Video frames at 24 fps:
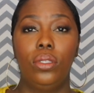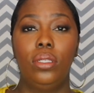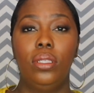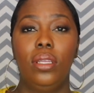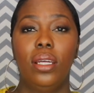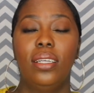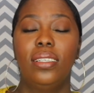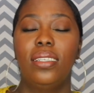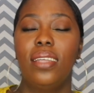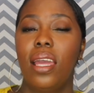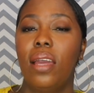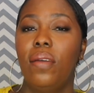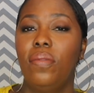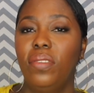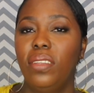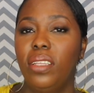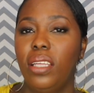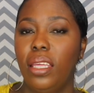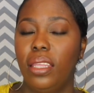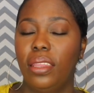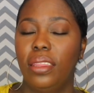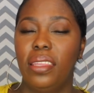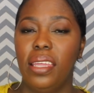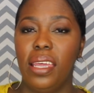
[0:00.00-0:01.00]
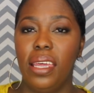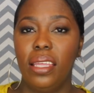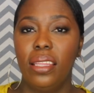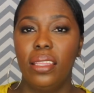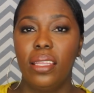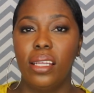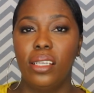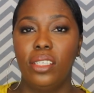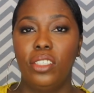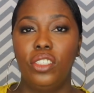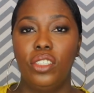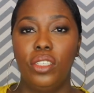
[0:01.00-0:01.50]
does Heavenly think
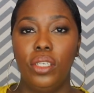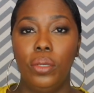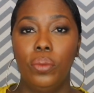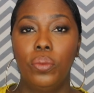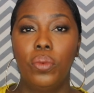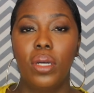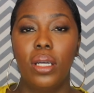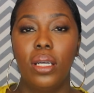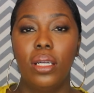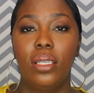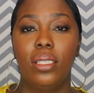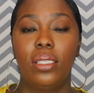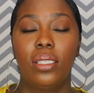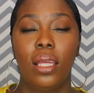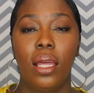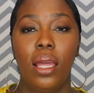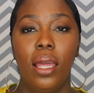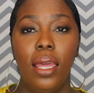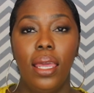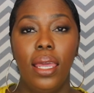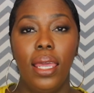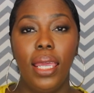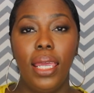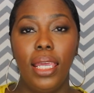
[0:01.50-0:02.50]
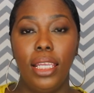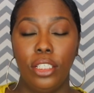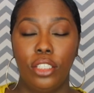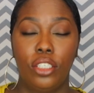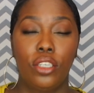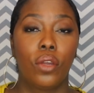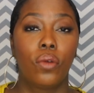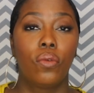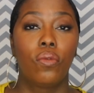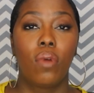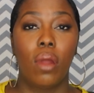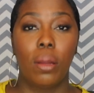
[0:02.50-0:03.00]
that she was
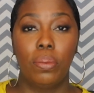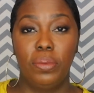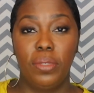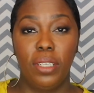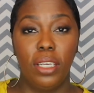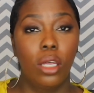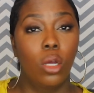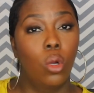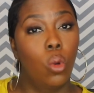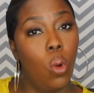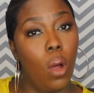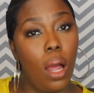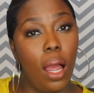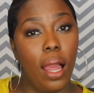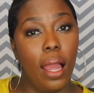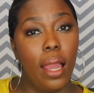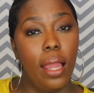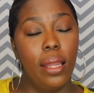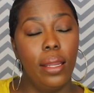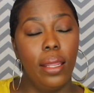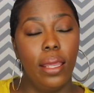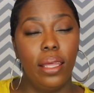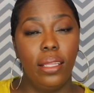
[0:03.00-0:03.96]
interrupting Quad?